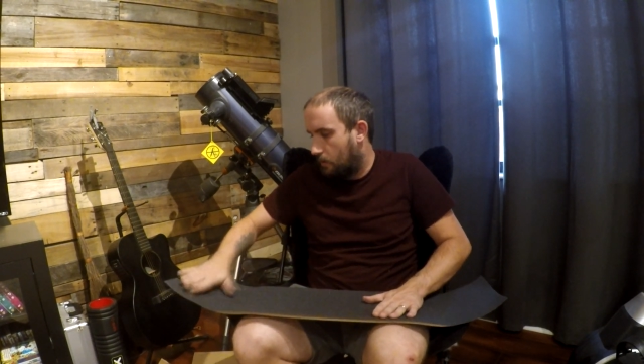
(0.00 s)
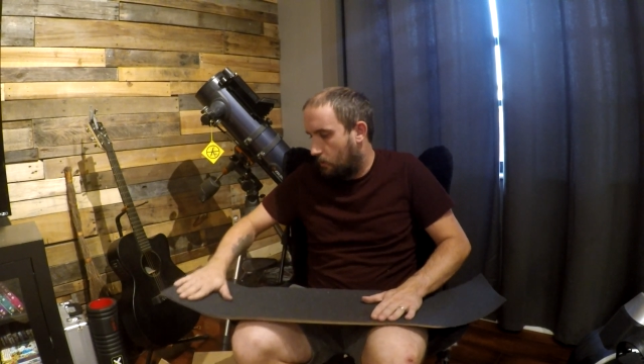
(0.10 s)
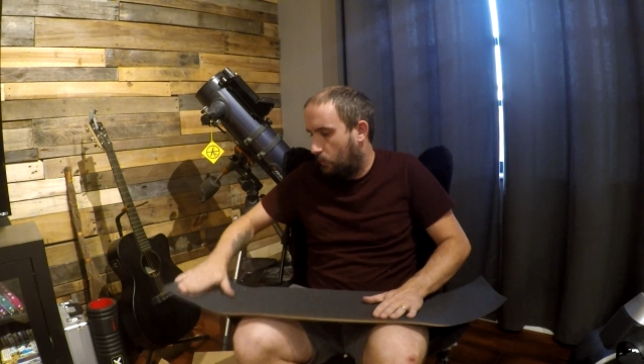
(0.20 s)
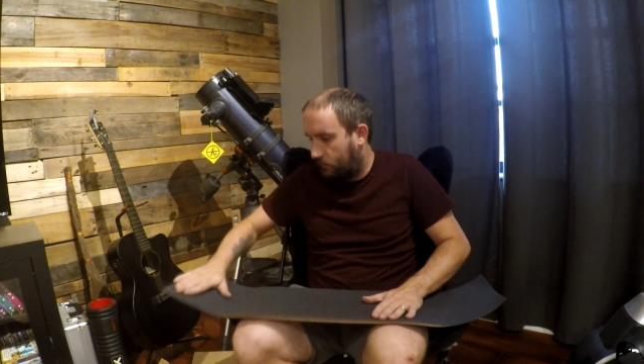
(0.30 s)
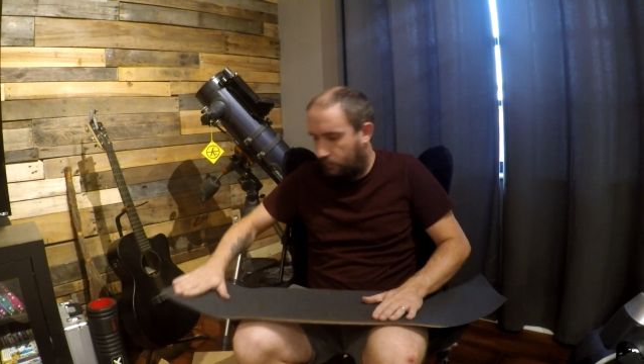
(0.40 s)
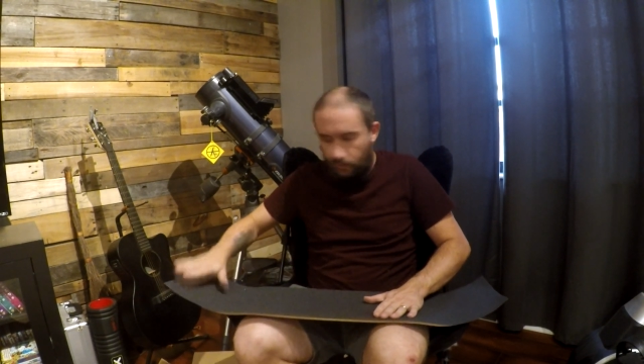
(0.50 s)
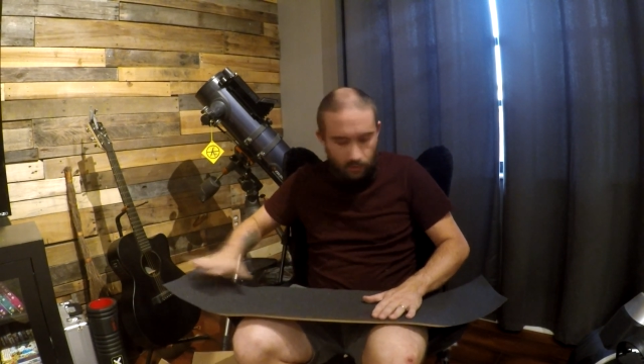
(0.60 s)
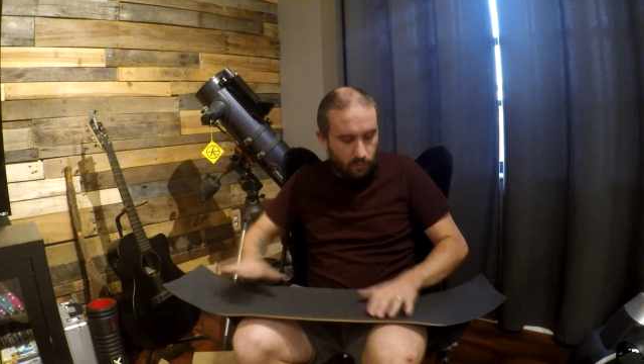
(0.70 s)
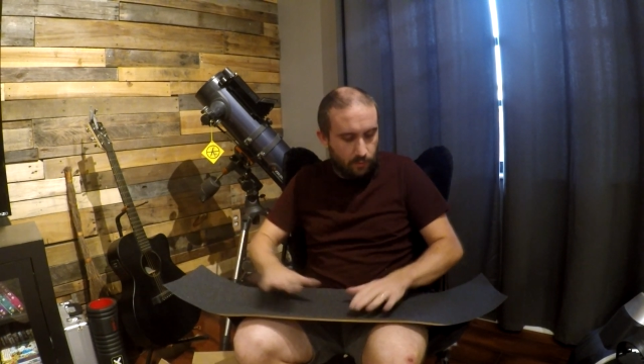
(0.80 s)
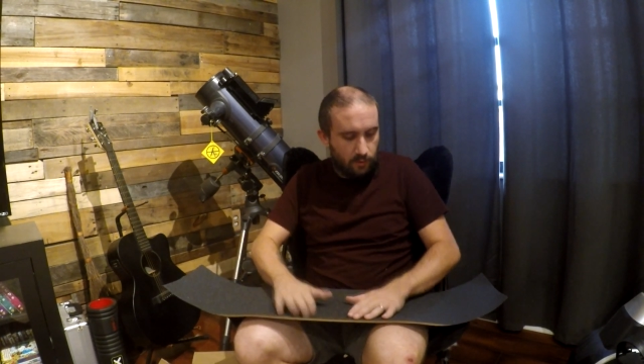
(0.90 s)
we still know
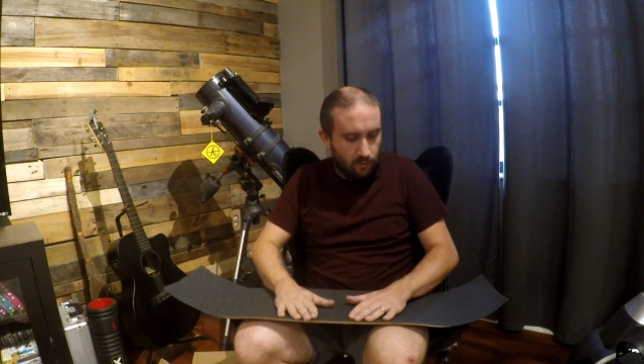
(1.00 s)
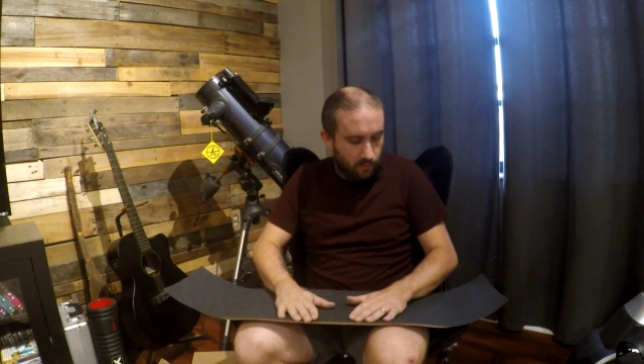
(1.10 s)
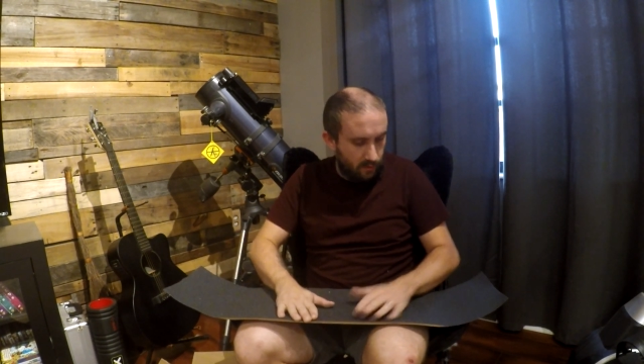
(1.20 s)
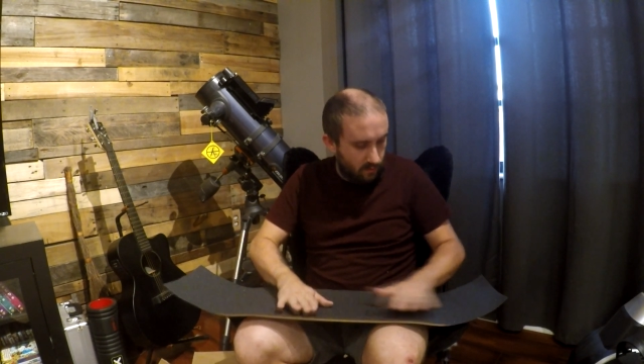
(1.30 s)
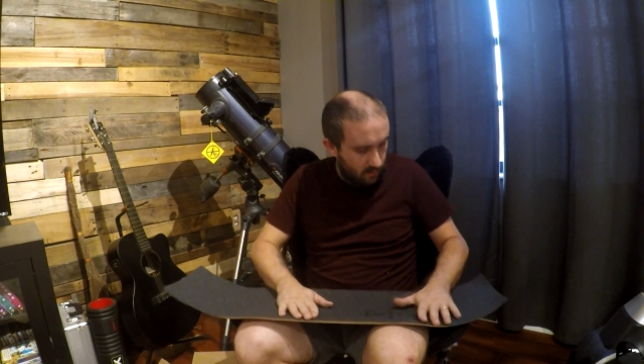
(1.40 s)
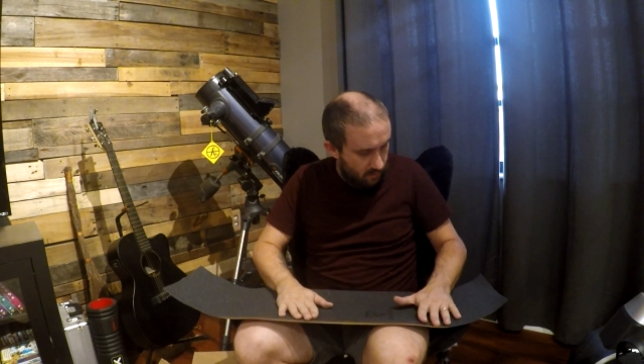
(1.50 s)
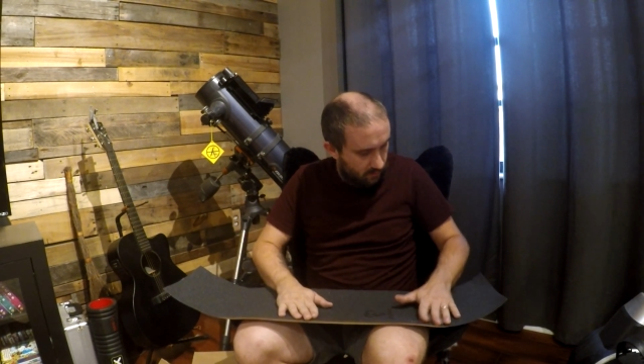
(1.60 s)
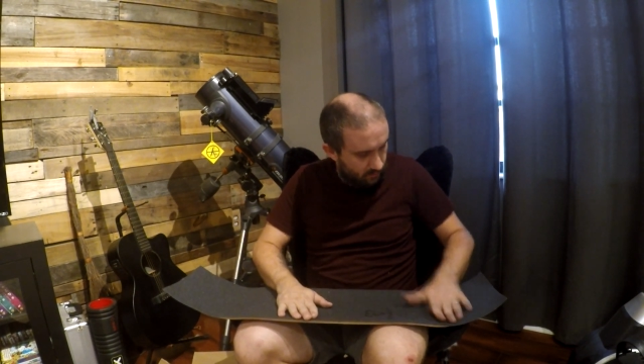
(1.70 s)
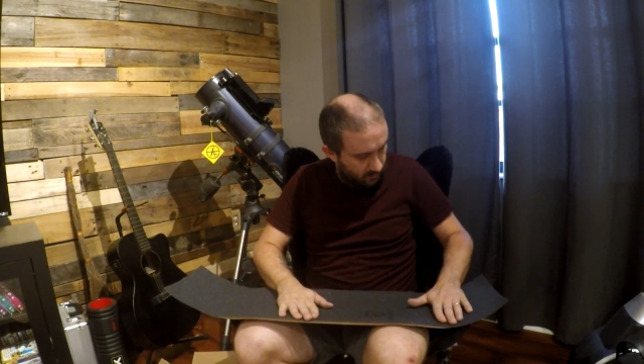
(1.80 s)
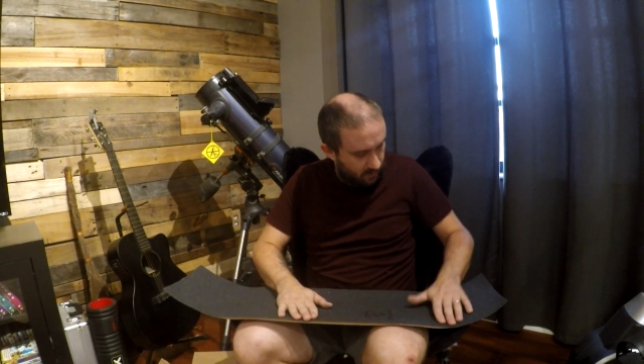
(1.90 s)
what we're doing.
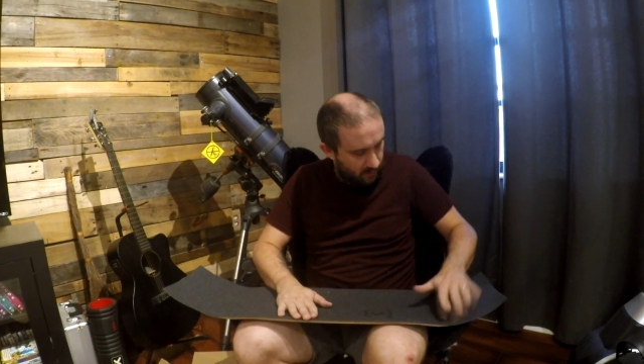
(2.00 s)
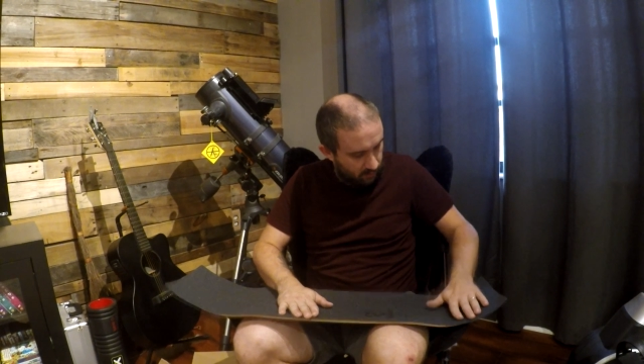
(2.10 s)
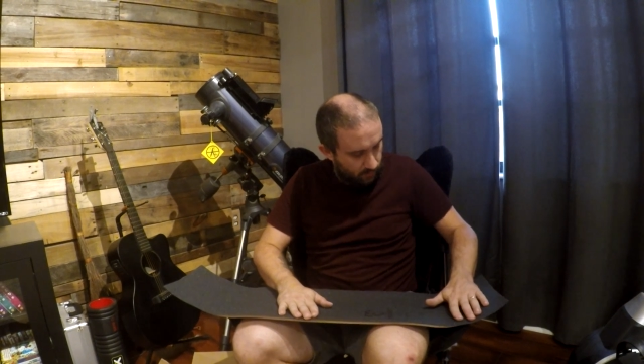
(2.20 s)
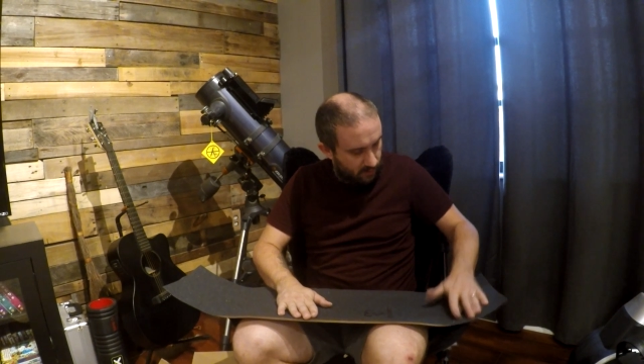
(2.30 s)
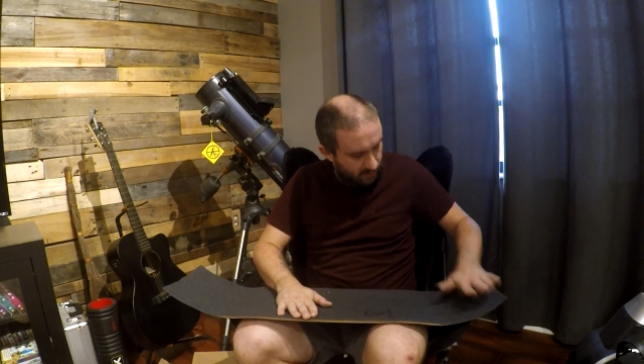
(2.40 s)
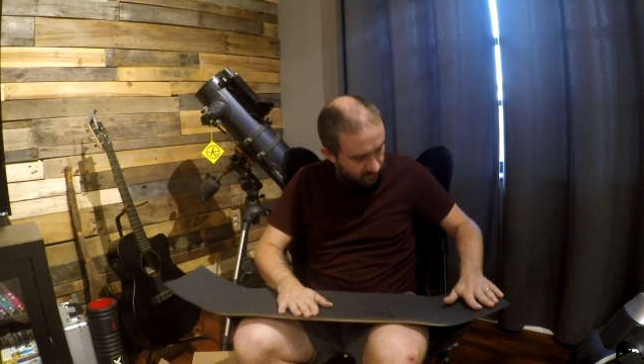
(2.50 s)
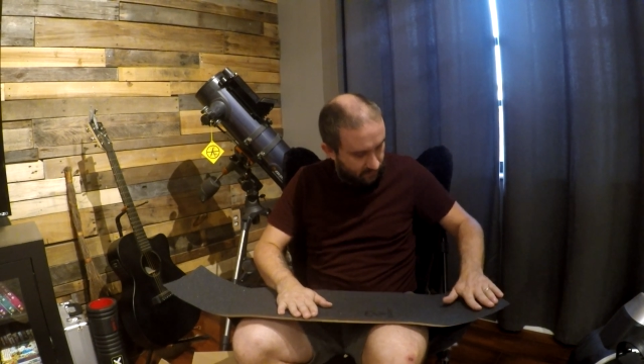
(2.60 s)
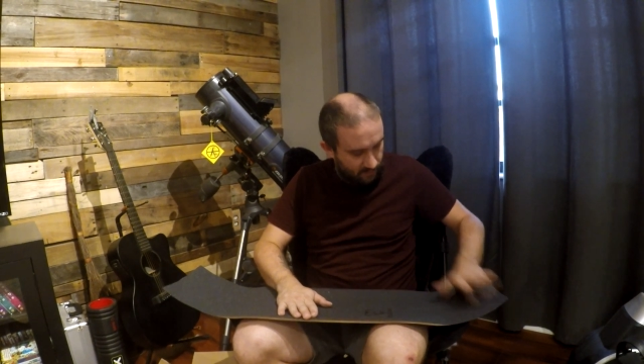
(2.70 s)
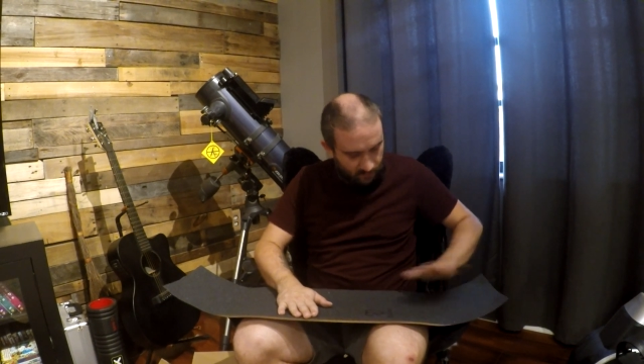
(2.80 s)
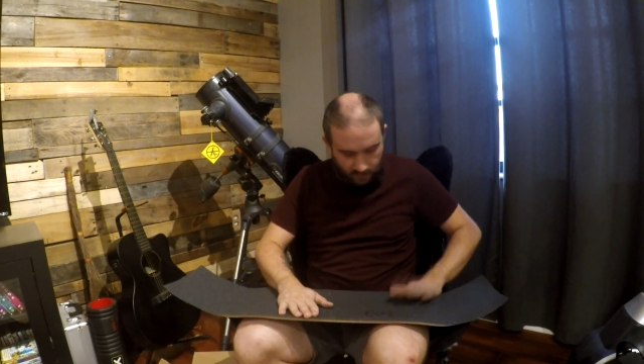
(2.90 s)
Can you believe
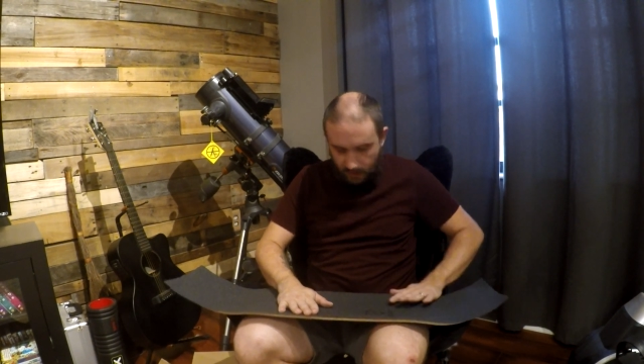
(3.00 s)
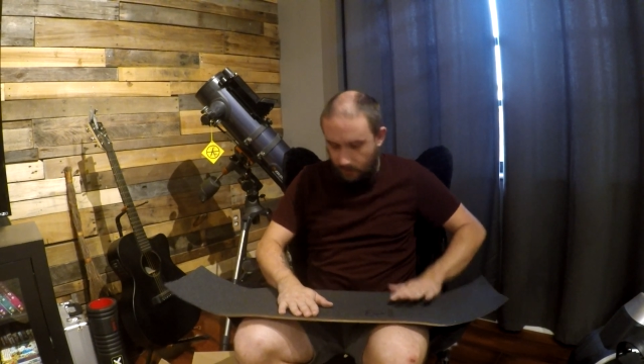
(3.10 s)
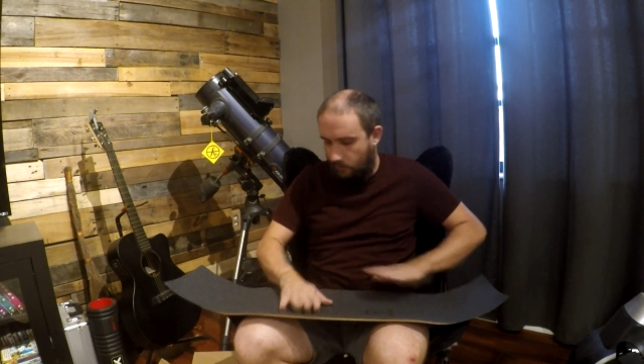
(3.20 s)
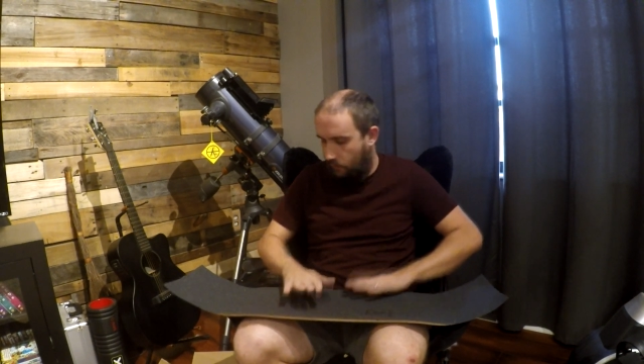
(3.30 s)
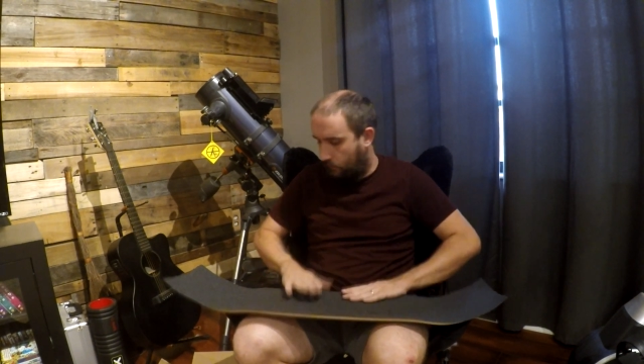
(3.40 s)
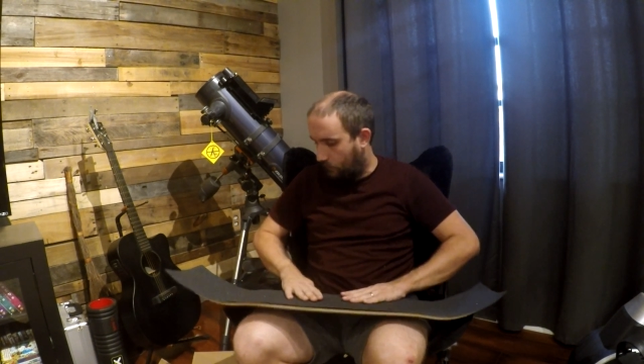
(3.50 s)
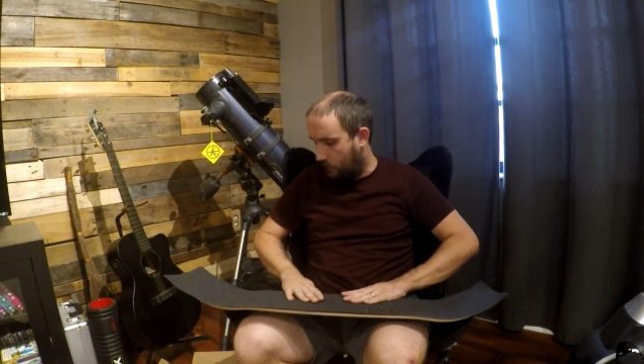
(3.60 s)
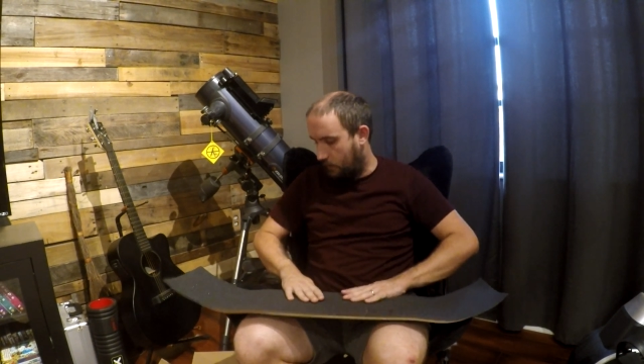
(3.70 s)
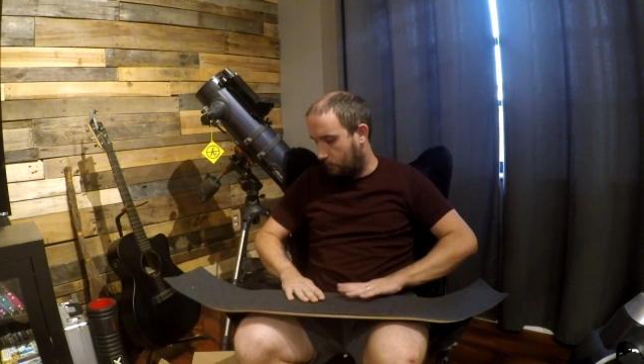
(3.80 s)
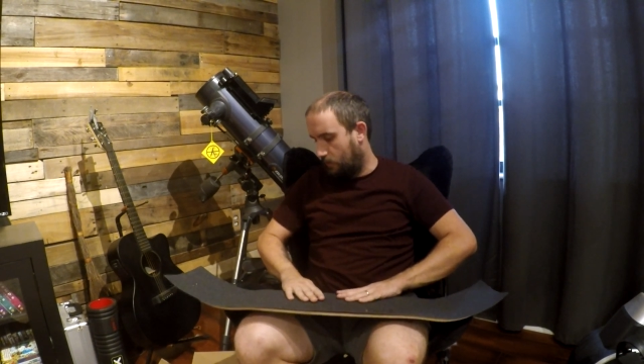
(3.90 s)
it? Can you
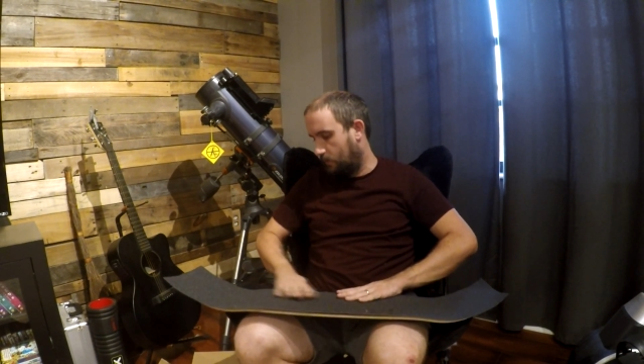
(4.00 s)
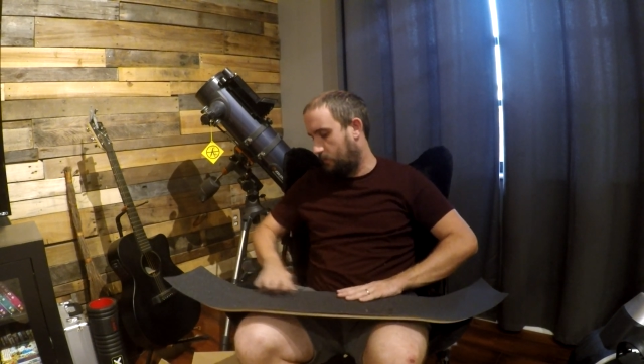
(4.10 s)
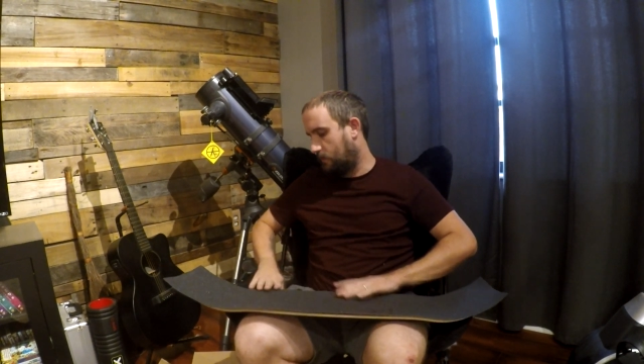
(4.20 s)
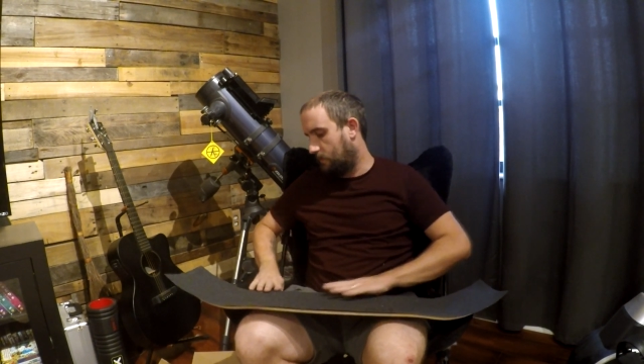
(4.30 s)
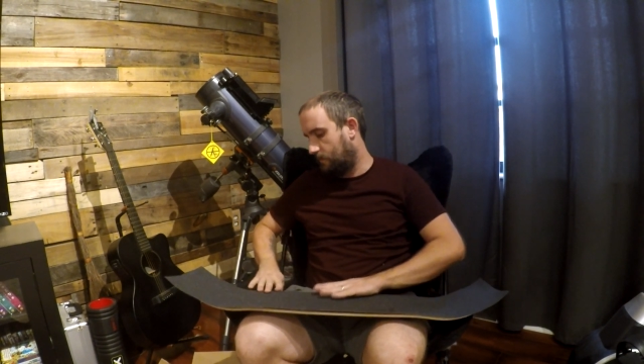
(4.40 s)
freaking believe it?